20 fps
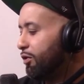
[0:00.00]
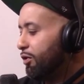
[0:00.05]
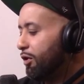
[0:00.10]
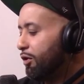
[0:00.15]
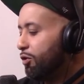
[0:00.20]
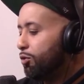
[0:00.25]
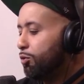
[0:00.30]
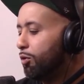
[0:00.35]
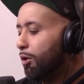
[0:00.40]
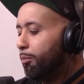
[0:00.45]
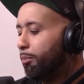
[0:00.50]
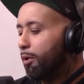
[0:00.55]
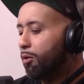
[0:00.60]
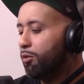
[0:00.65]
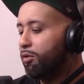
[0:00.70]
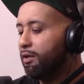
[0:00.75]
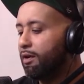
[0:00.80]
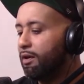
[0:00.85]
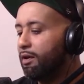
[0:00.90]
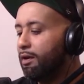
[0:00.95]
the two
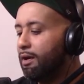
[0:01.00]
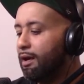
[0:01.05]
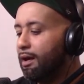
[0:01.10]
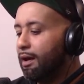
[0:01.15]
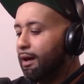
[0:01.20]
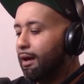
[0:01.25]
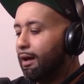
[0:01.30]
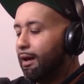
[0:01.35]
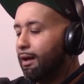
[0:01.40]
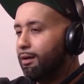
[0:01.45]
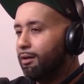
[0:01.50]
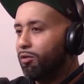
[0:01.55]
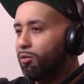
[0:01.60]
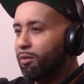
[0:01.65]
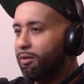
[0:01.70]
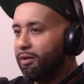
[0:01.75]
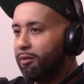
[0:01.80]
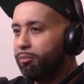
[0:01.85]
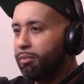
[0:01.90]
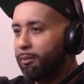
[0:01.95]
opposing colors
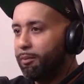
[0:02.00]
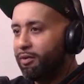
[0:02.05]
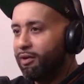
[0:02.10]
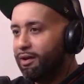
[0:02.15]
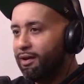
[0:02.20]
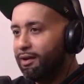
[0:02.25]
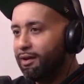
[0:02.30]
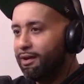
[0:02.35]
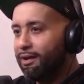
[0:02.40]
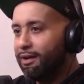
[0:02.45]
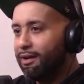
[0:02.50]
with the Pepsi,